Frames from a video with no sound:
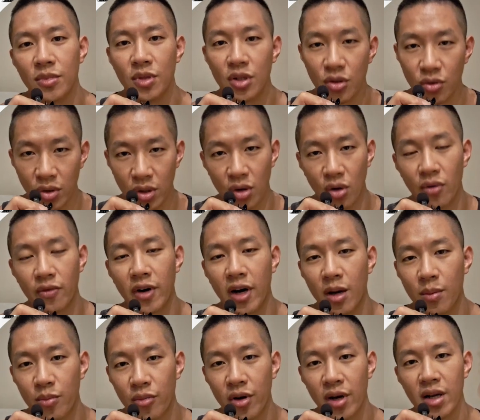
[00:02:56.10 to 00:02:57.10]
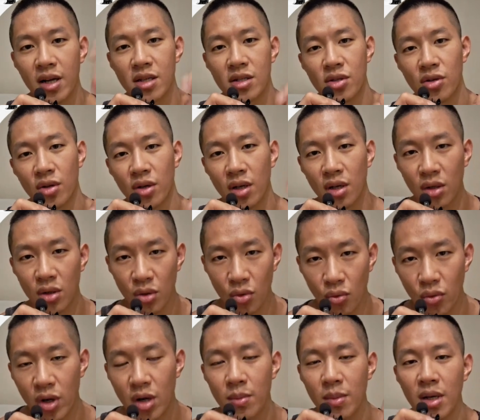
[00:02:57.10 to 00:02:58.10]
do an overhead press, you can do
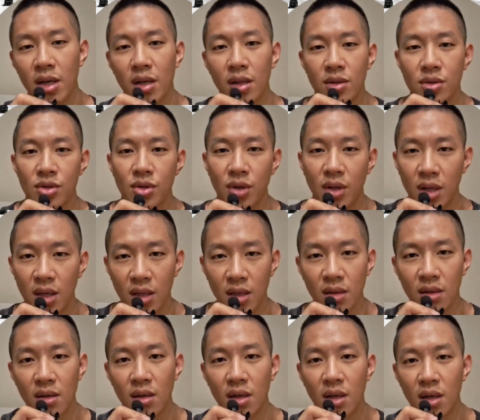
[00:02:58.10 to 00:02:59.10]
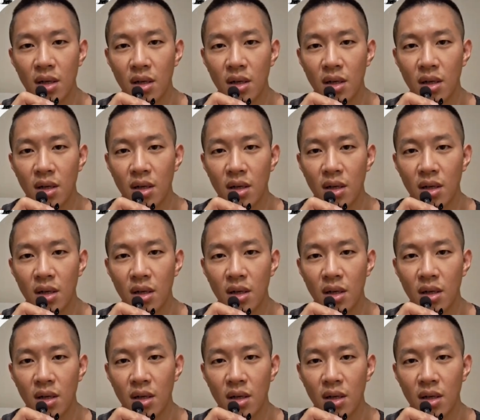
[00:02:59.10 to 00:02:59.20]
windmills, you can